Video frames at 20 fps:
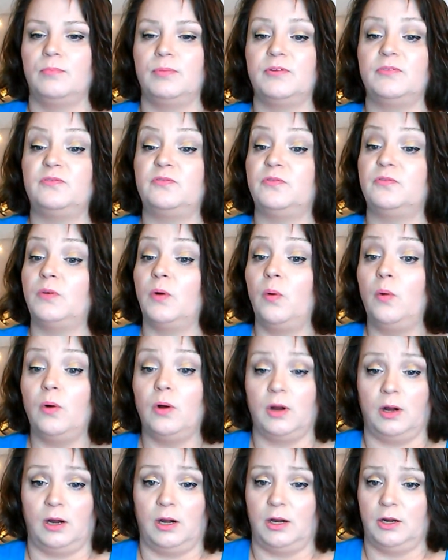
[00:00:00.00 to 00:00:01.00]

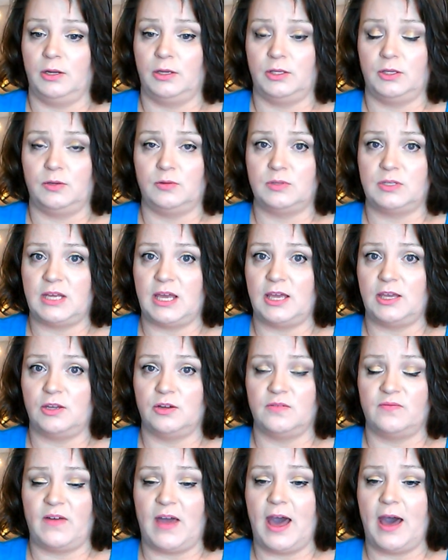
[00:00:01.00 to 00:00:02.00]
before you
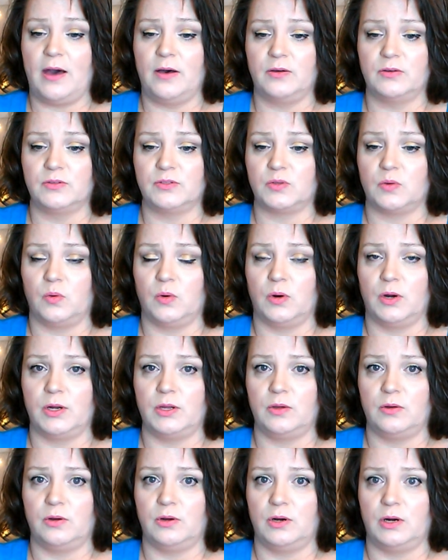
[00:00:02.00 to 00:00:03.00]
take your vows or
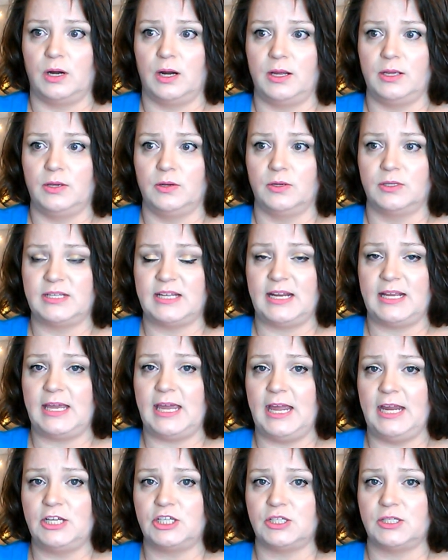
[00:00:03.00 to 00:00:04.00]
your
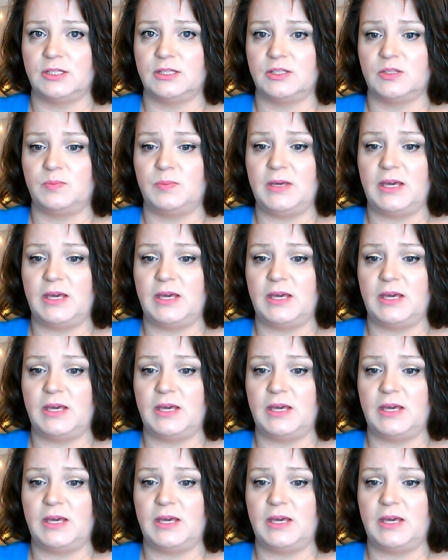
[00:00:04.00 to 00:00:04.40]
dedications,